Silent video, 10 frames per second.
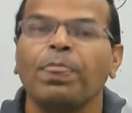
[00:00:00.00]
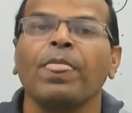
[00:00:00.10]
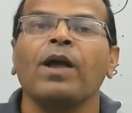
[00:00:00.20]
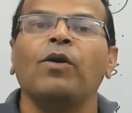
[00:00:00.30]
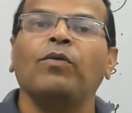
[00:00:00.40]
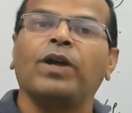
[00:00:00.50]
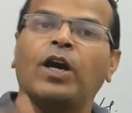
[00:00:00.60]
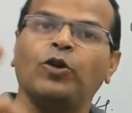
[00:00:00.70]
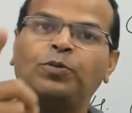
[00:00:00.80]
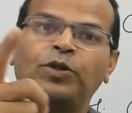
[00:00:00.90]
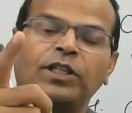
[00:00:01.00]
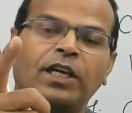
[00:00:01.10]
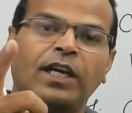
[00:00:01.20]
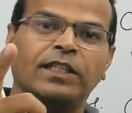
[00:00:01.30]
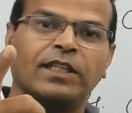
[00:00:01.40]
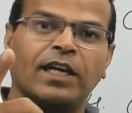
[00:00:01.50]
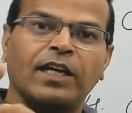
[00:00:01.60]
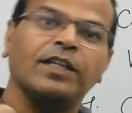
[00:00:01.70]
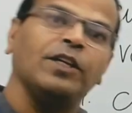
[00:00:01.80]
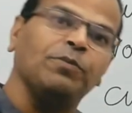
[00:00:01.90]
where output signal is current,
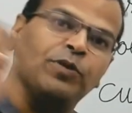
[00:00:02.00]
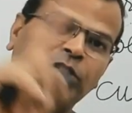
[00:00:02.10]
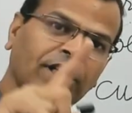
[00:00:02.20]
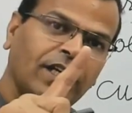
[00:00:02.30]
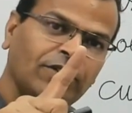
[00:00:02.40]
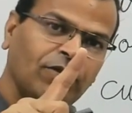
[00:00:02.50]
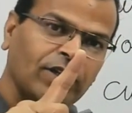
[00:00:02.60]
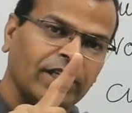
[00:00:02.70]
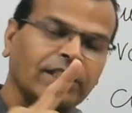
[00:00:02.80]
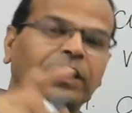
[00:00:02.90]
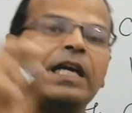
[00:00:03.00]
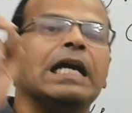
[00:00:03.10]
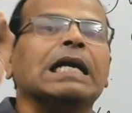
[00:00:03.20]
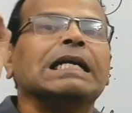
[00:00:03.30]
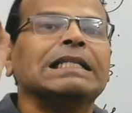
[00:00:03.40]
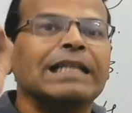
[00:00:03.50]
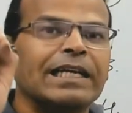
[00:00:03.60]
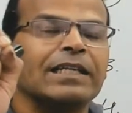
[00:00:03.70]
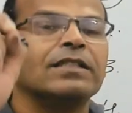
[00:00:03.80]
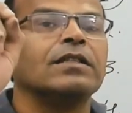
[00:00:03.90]
input signal is voltage? That is
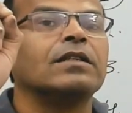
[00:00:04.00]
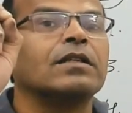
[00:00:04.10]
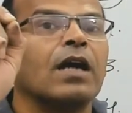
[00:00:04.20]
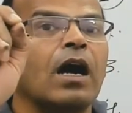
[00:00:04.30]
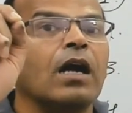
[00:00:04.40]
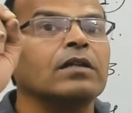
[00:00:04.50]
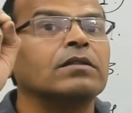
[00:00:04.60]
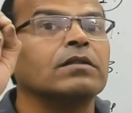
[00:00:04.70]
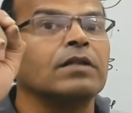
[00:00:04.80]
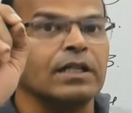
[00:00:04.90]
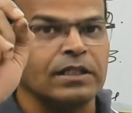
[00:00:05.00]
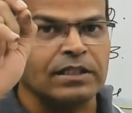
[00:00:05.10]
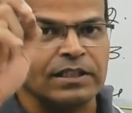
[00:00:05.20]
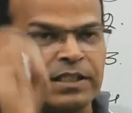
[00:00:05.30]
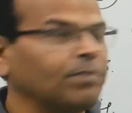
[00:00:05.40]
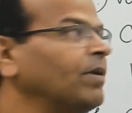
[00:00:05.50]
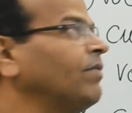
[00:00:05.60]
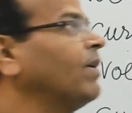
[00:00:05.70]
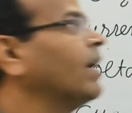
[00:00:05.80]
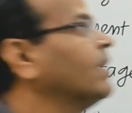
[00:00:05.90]
the trans resistance amplifier. That